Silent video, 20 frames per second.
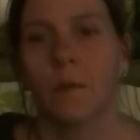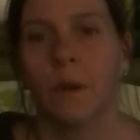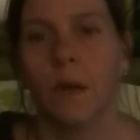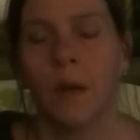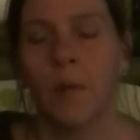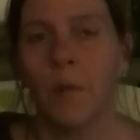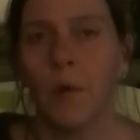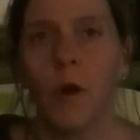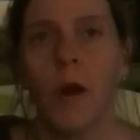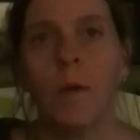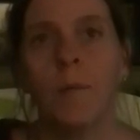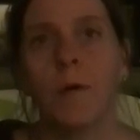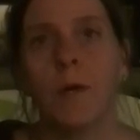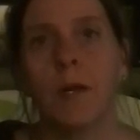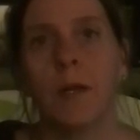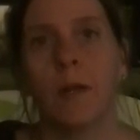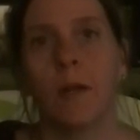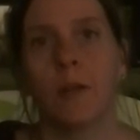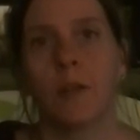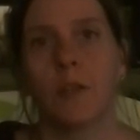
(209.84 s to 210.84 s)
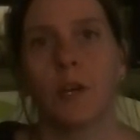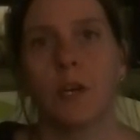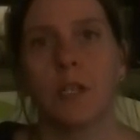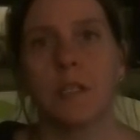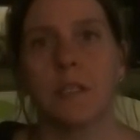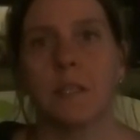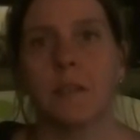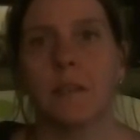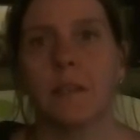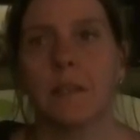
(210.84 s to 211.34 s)
And we're all putting our
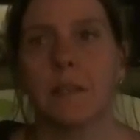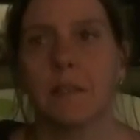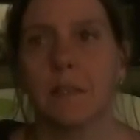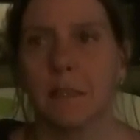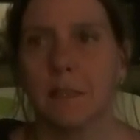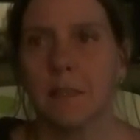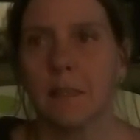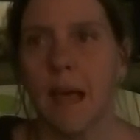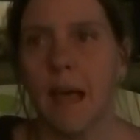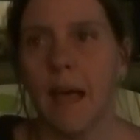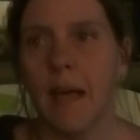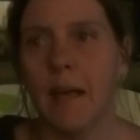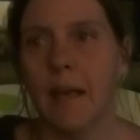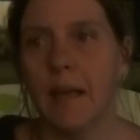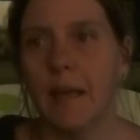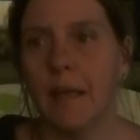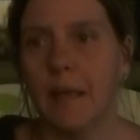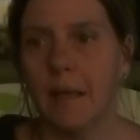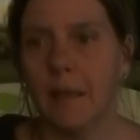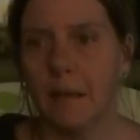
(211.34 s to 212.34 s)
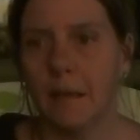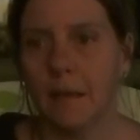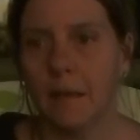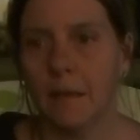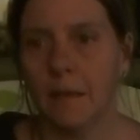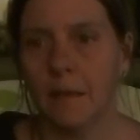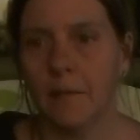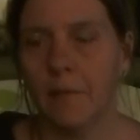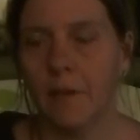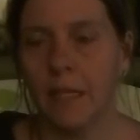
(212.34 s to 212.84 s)
trust in this society,
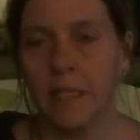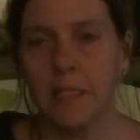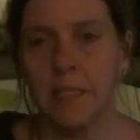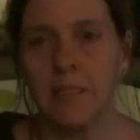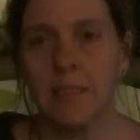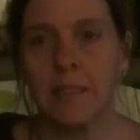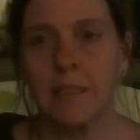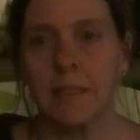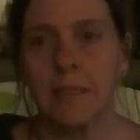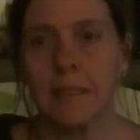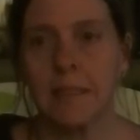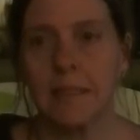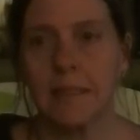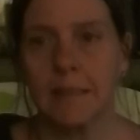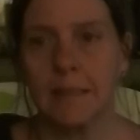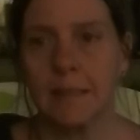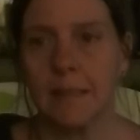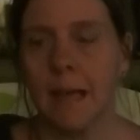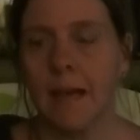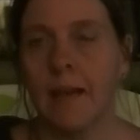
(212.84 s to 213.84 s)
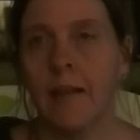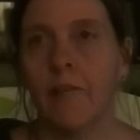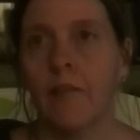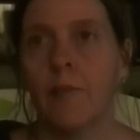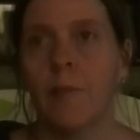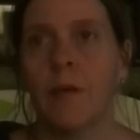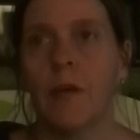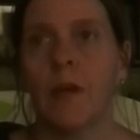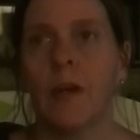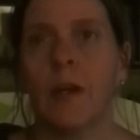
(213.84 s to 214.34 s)
the Infectious Disease Society of
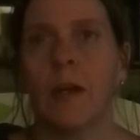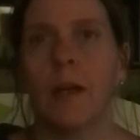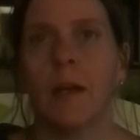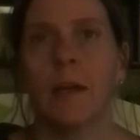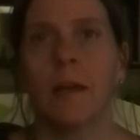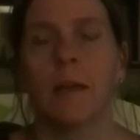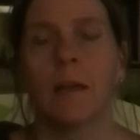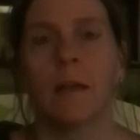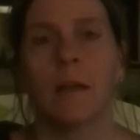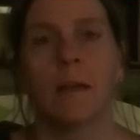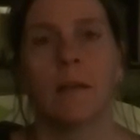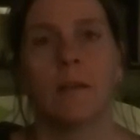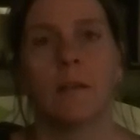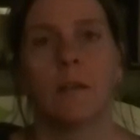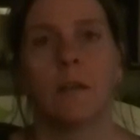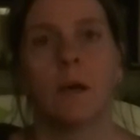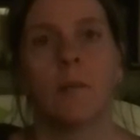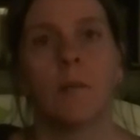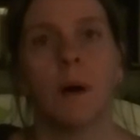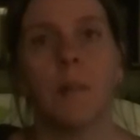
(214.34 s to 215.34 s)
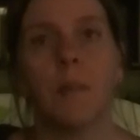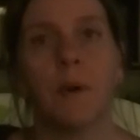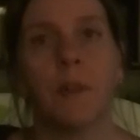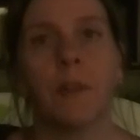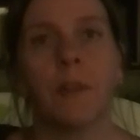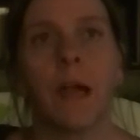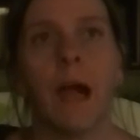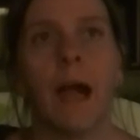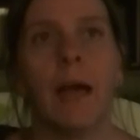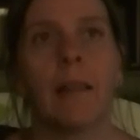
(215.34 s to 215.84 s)
America, to come up
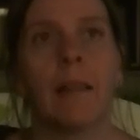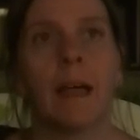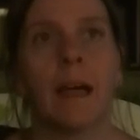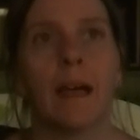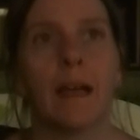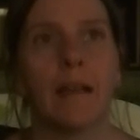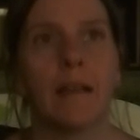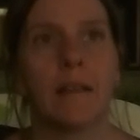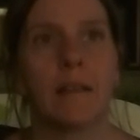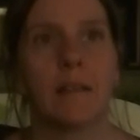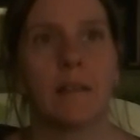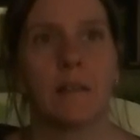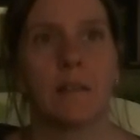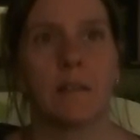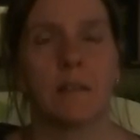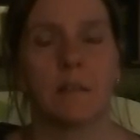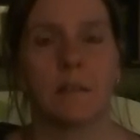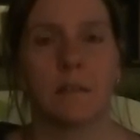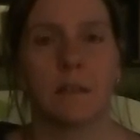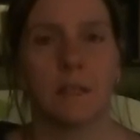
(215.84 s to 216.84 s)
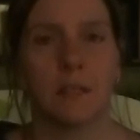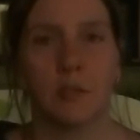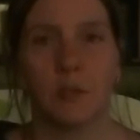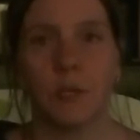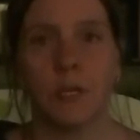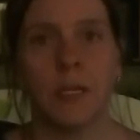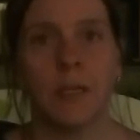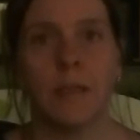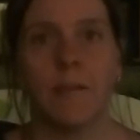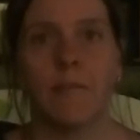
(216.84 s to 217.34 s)
with guidelines to
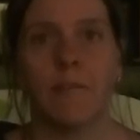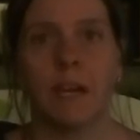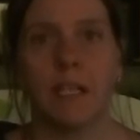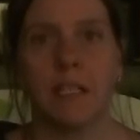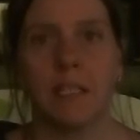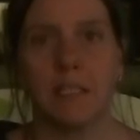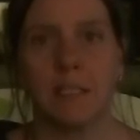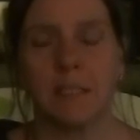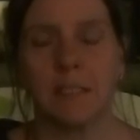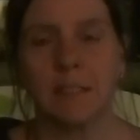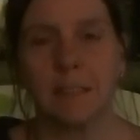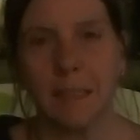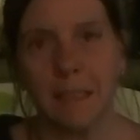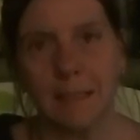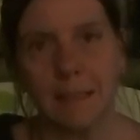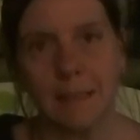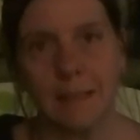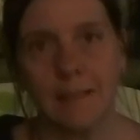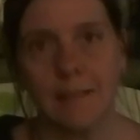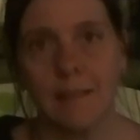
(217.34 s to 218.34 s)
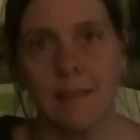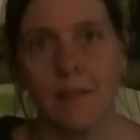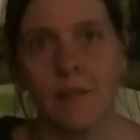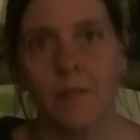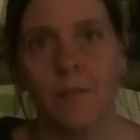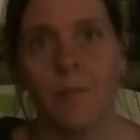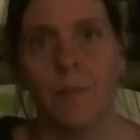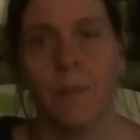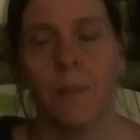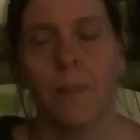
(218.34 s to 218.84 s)
treat infectious diseases.
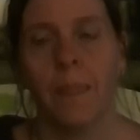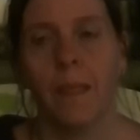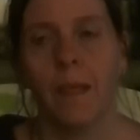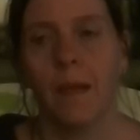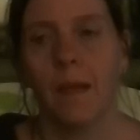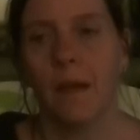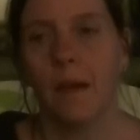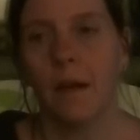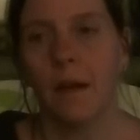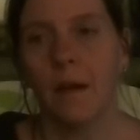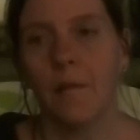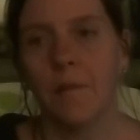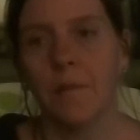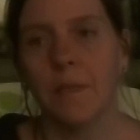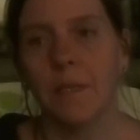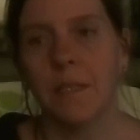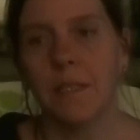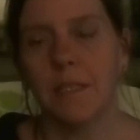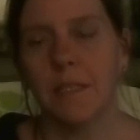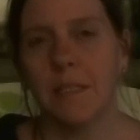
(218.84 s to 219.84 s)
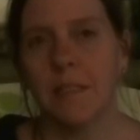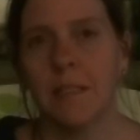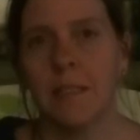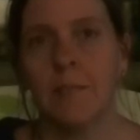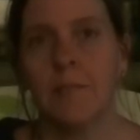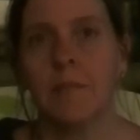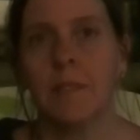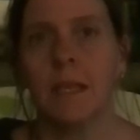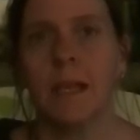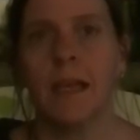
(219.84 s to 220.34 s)
It just
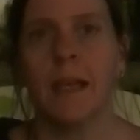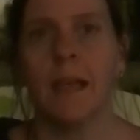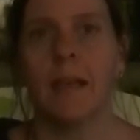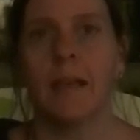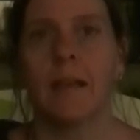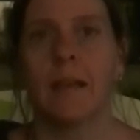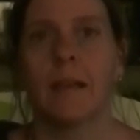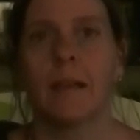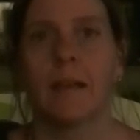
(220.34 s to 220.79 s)
seems like